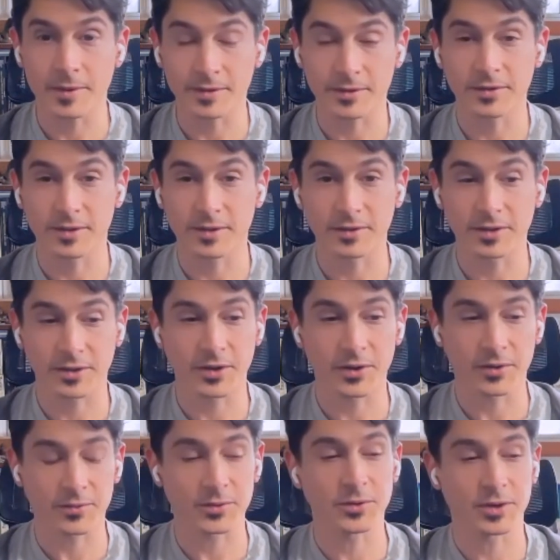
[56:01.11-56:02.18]
It's
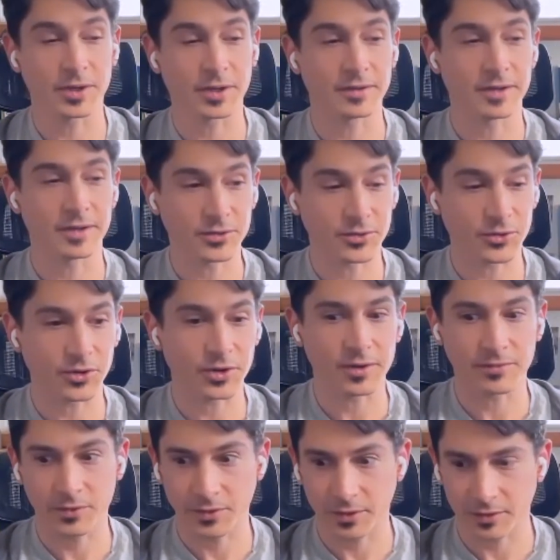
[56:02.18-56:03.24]
clear if you look at history,
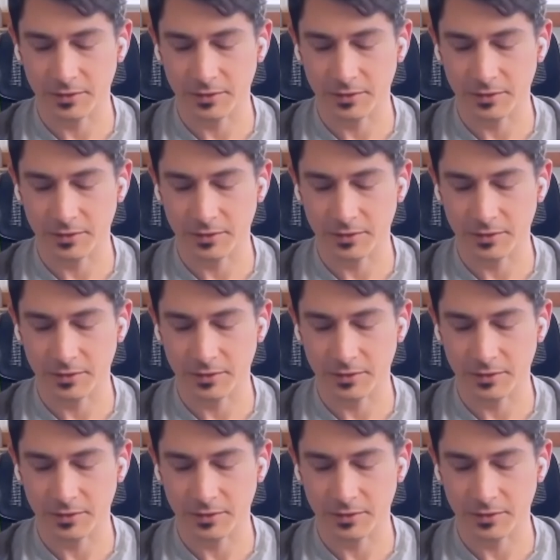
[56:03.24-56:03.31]
if you look at